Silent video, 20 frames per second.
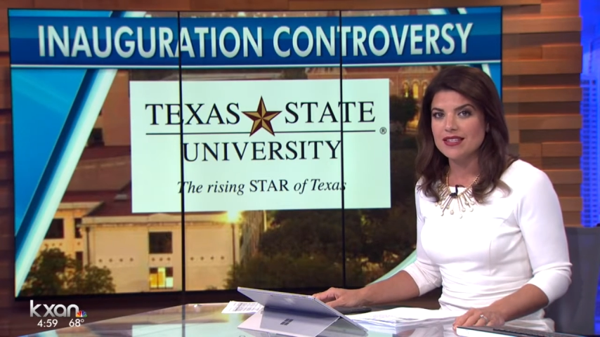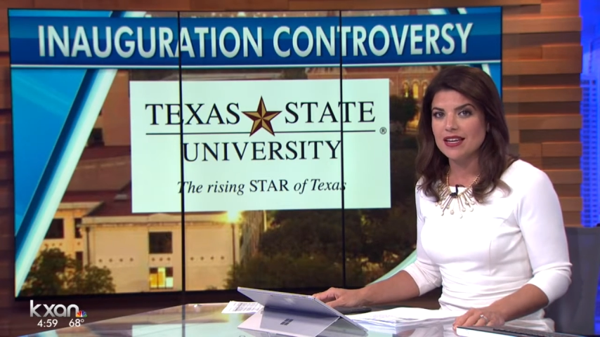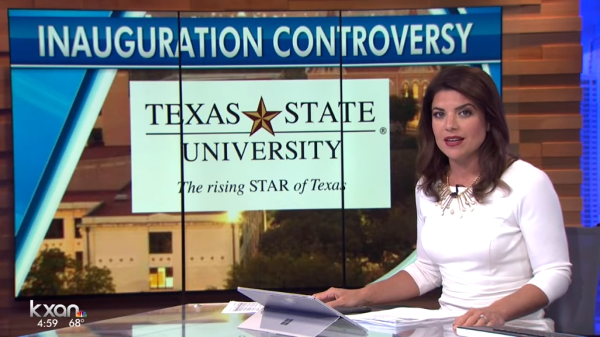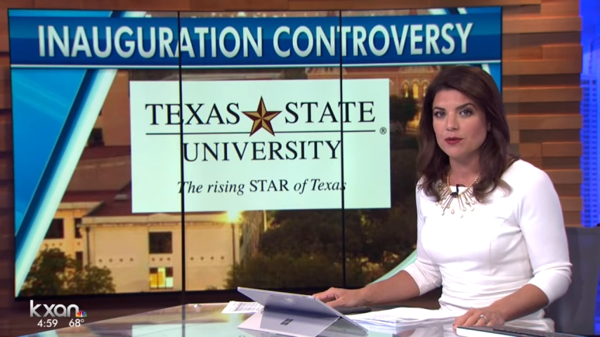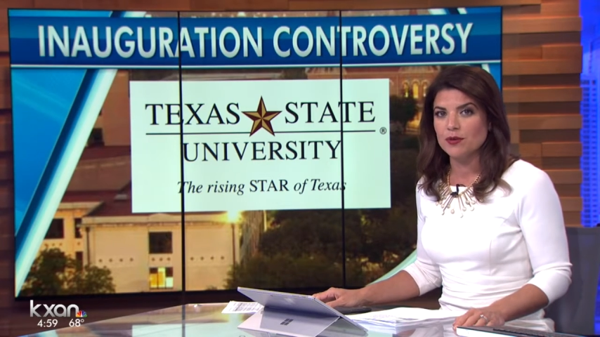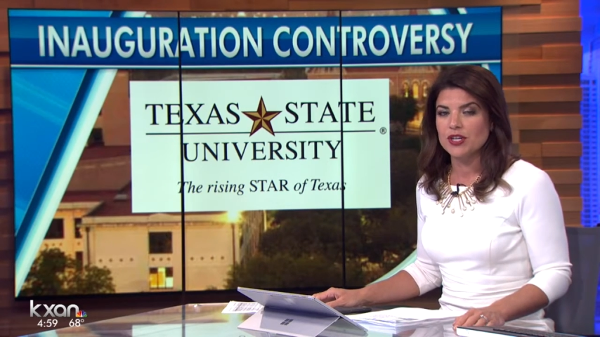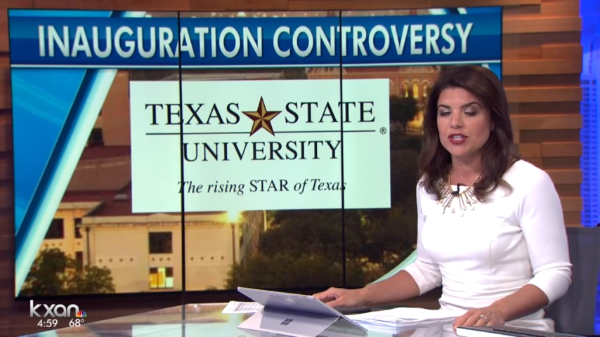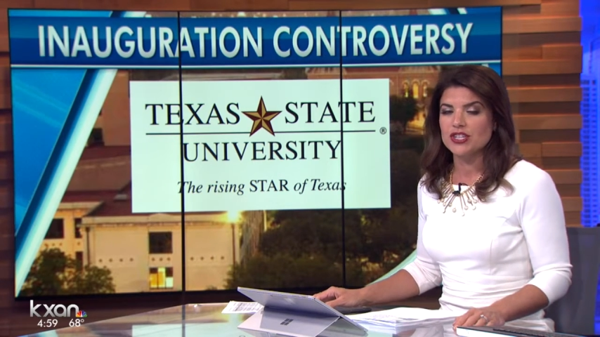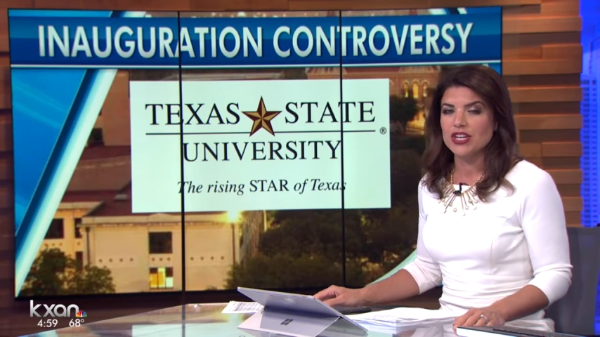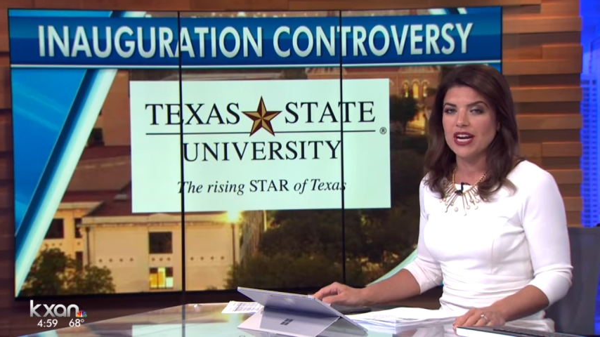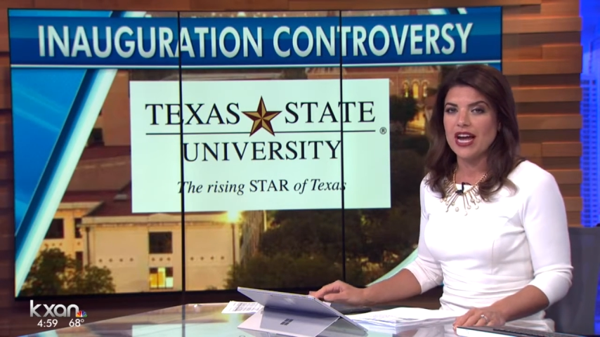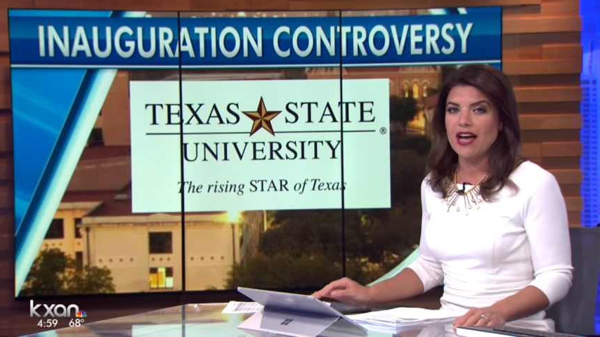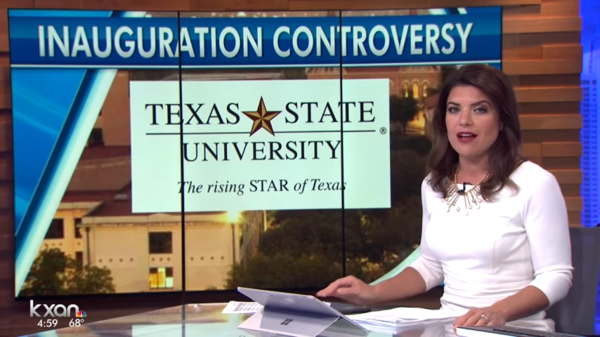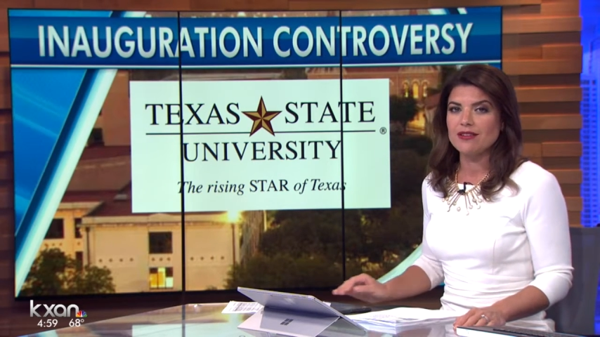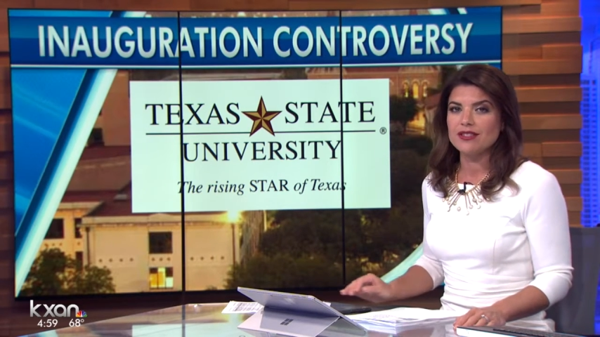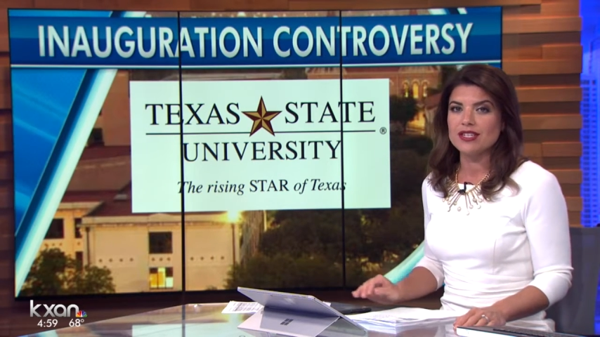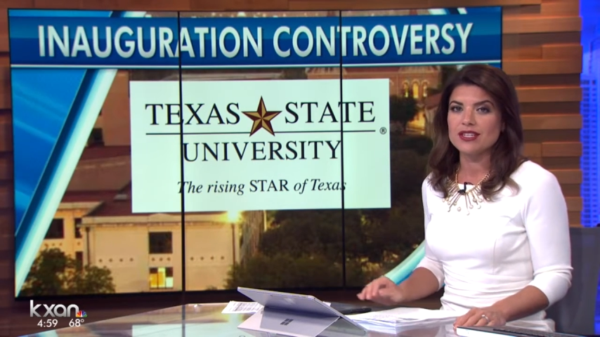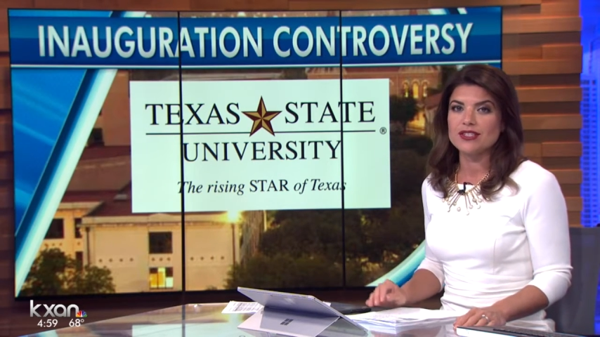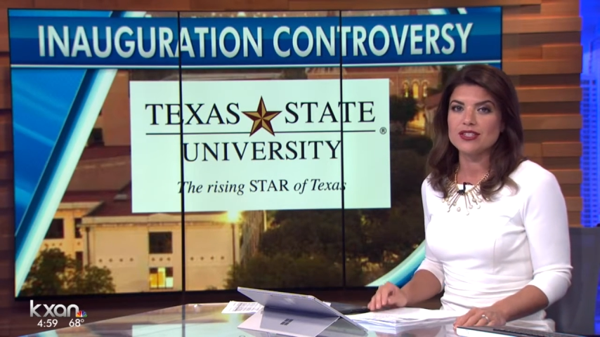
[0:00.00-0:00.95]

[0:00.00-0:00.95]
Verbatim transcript: and reaching out to